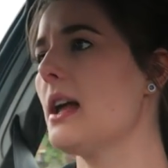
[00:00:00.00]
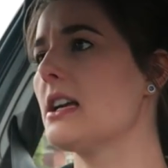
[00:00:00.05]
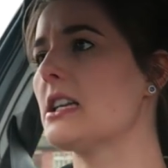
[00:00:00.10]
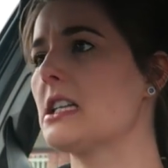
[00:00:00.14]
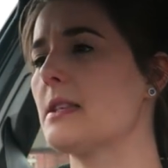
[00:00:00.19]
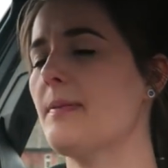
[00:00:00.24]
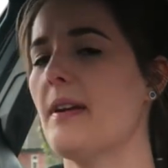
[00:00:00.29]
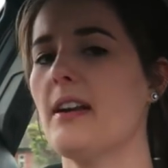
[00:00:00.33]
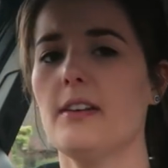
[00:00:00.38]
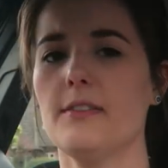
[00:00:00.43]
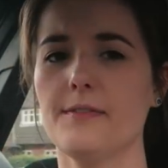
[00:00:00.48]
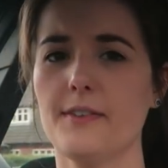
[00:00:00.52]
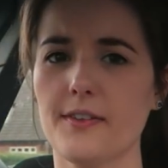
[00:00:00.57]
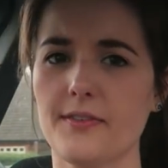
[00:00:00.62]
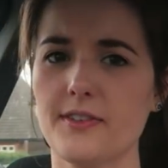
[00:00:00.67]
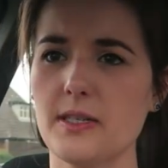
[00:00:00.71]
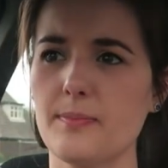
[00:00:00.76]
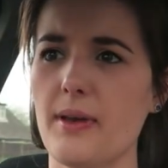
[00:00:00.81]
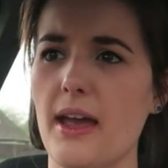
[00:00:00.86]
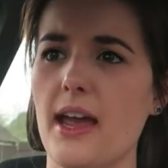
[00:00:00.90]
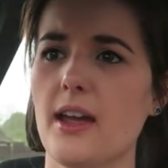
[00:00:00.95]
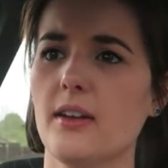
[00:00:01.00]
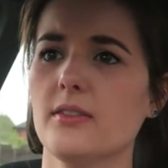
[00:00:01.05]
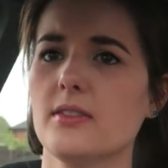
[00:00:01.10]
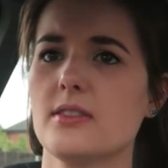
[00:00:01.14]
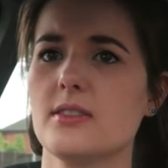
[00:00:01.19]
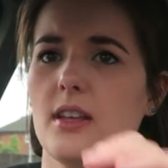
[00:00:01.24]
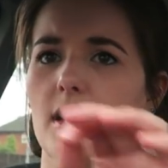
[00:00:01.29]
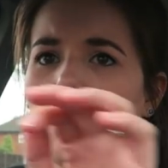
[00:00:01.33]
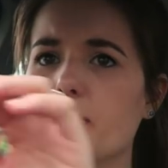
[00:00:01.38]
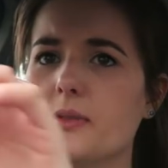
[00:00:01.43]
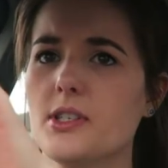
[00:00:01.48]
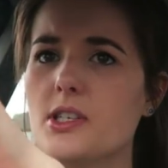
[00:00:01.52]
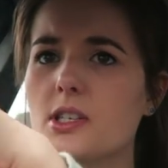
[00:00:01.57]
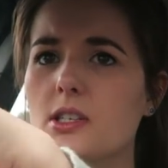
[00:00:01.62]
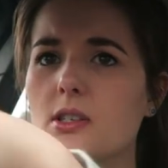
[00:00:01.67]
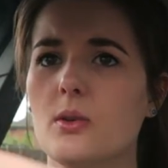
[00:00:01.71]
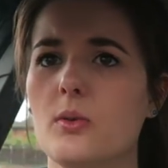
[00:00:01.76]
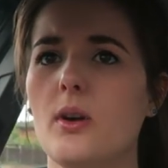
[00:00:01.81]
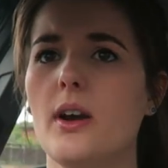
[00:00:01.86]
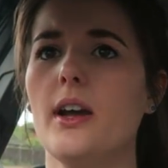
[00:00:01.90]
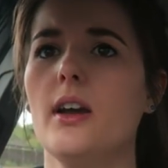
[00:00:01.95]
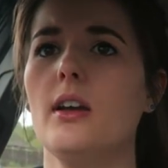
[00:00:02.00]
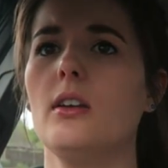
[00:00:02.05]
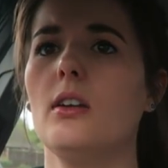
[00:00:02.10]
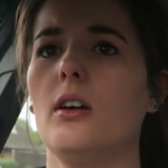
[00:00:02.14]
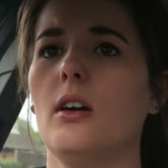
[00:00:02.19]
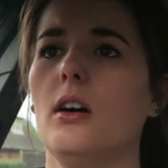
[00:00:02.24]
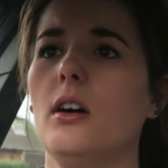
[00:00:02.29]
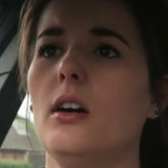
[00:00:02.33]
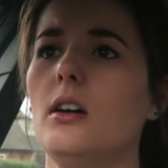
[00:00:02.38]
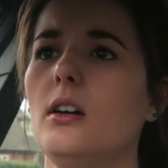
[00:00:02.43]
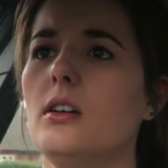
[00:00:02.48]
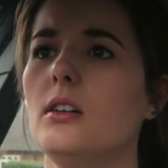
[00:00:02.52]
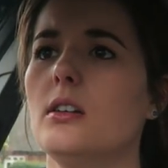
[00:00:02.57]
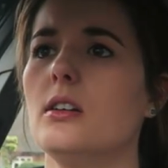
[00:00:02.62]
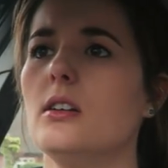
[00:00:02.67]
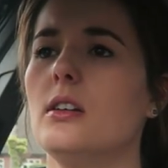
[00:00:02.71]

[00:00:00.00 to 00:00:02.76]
Spent £50 though, which is quite a lot.